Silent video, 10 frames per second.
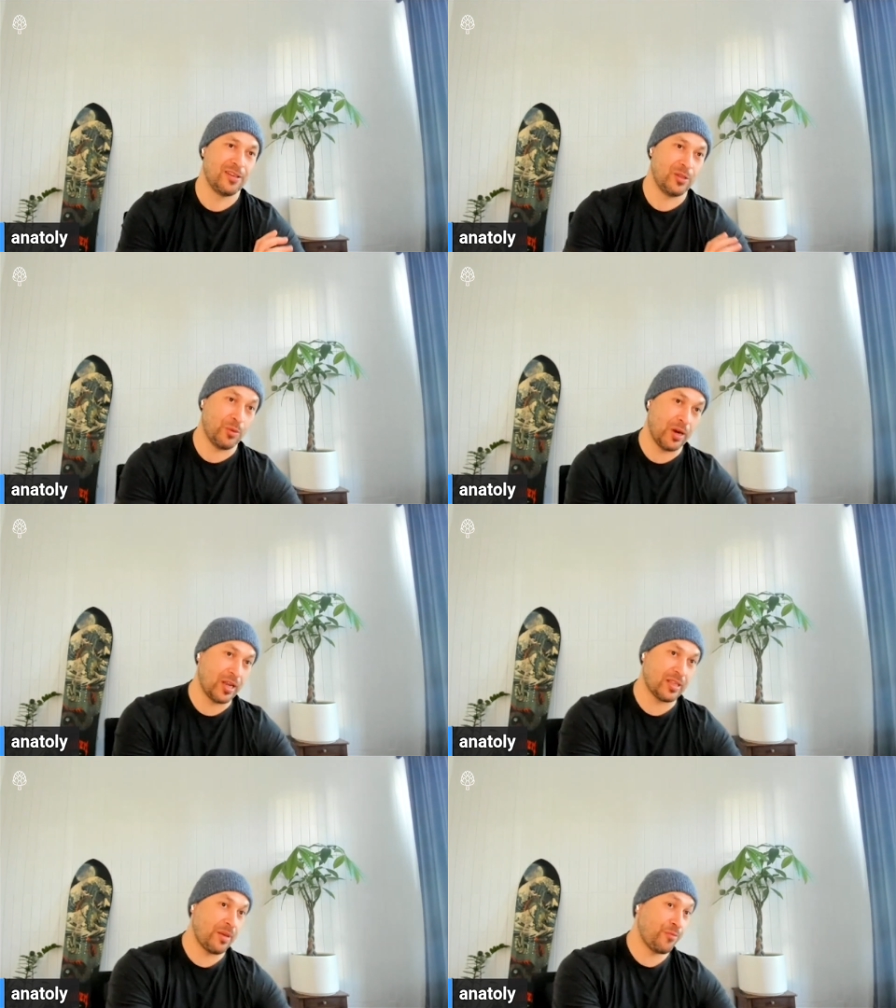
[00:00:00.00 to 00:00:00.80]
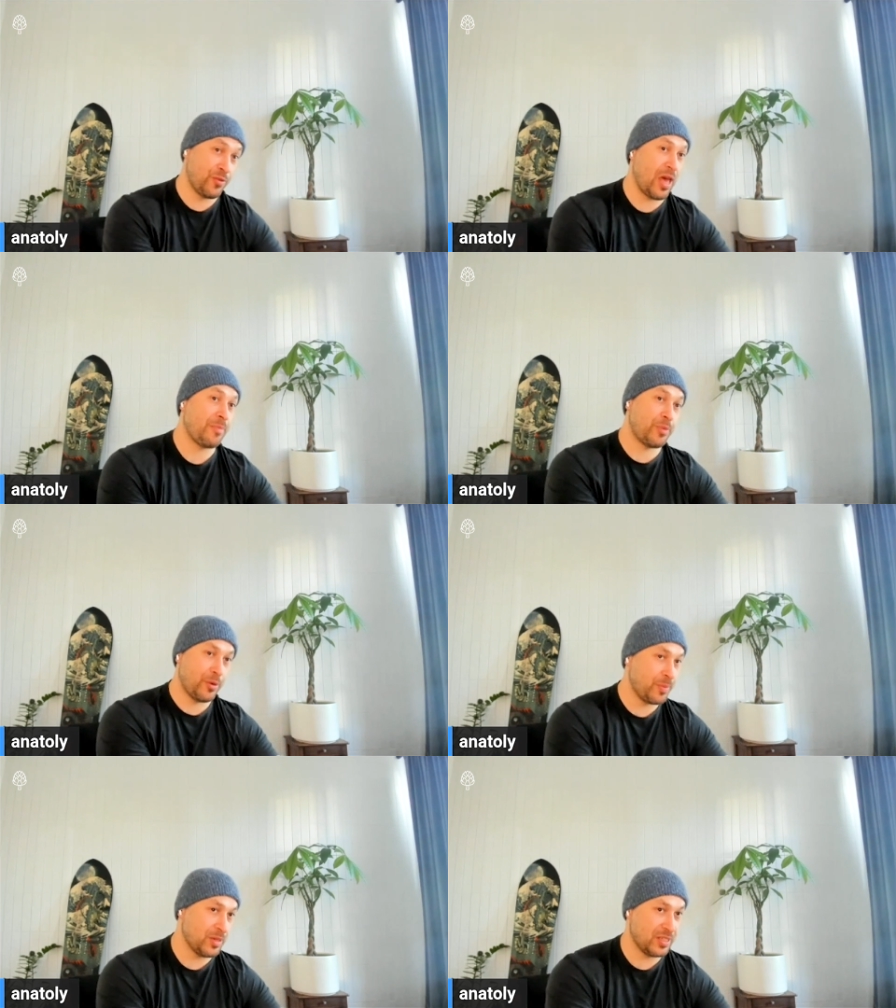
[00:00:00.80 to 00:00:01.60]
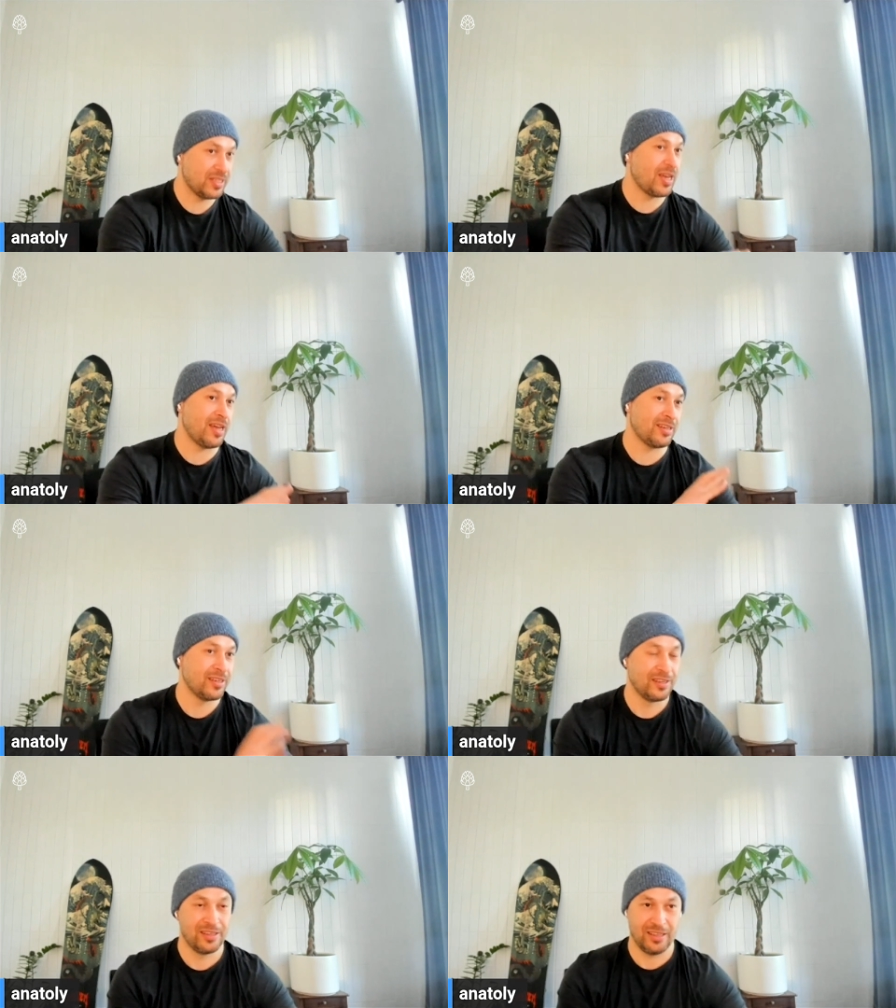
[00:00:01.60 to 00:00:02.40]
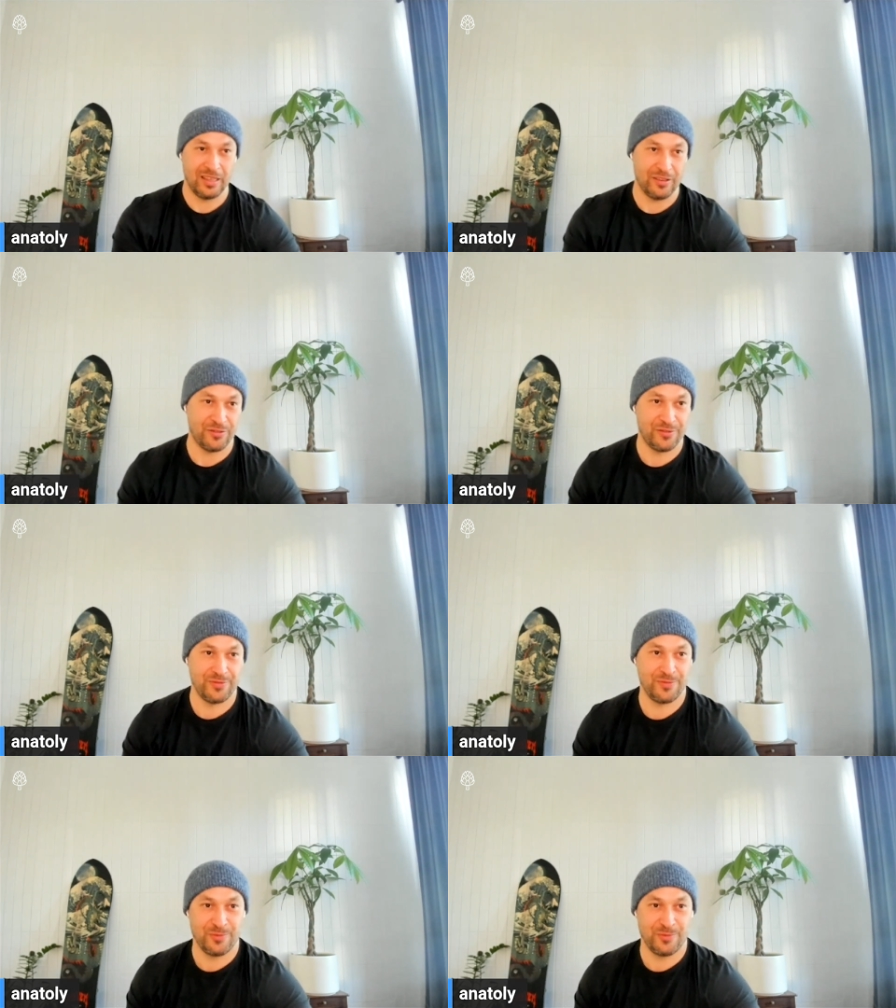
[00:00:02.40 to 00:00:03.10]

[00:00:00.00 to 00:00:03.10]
They're running them for that purpose, that if